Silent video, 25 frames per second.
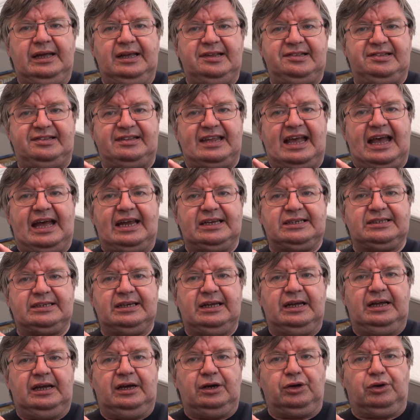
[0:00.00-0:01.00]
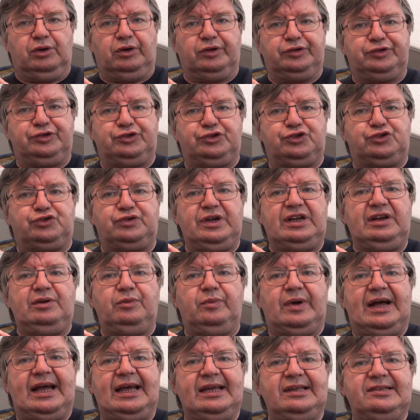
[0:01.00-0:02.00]
set called
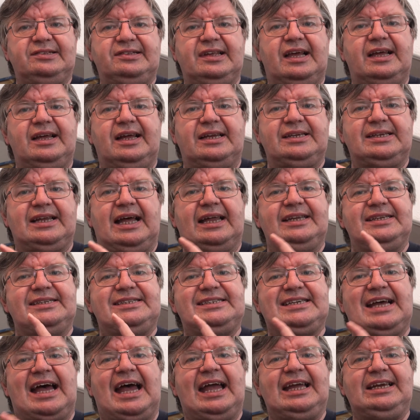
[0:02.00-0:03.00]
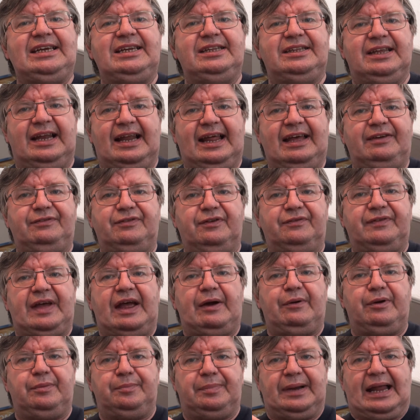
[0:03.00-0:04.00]
Streetwise and Tiny, the Life of
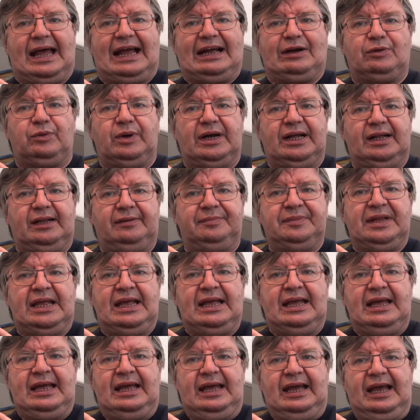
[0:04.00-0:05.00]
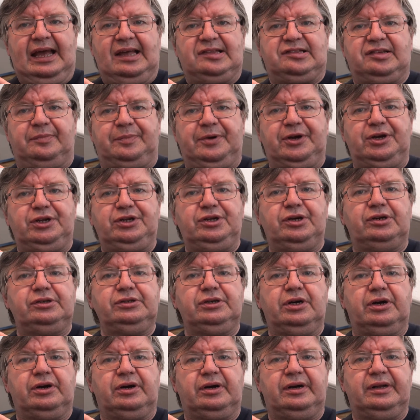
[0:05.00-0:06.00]
Erin Blackwell. It's about a
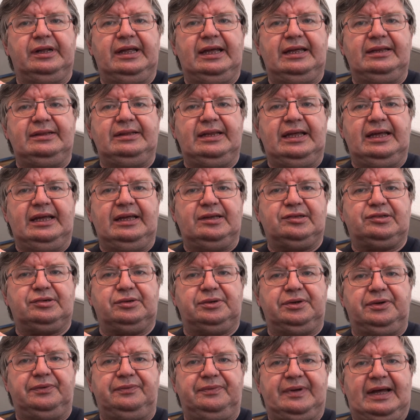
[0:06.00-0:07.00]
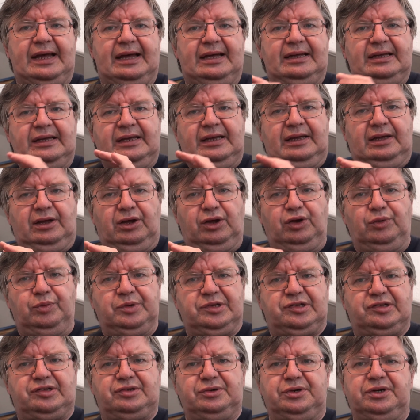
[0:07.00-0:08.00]
young girl in the who
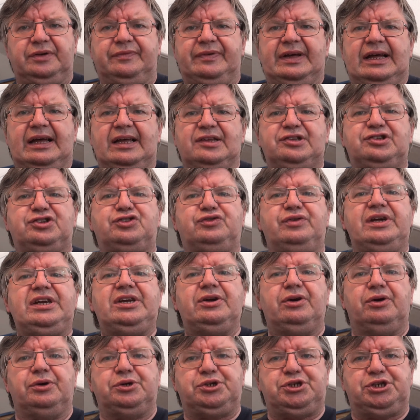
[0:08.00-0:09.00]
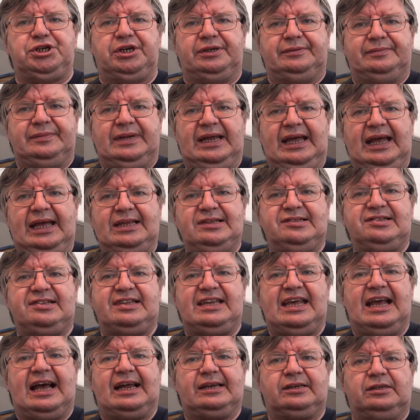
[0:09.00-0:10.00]
was sort of a street urchin in
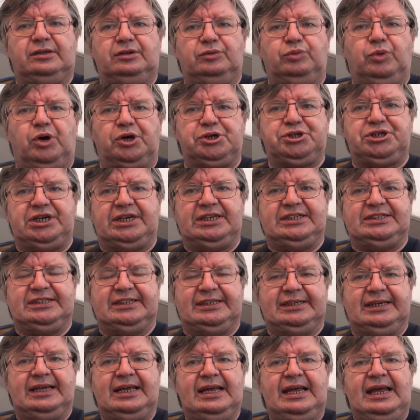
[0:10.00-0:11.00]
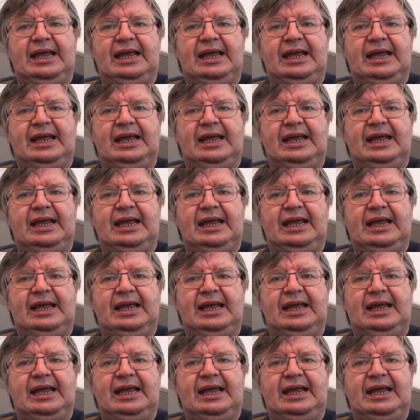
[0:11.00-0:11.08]
Seattle, Washington.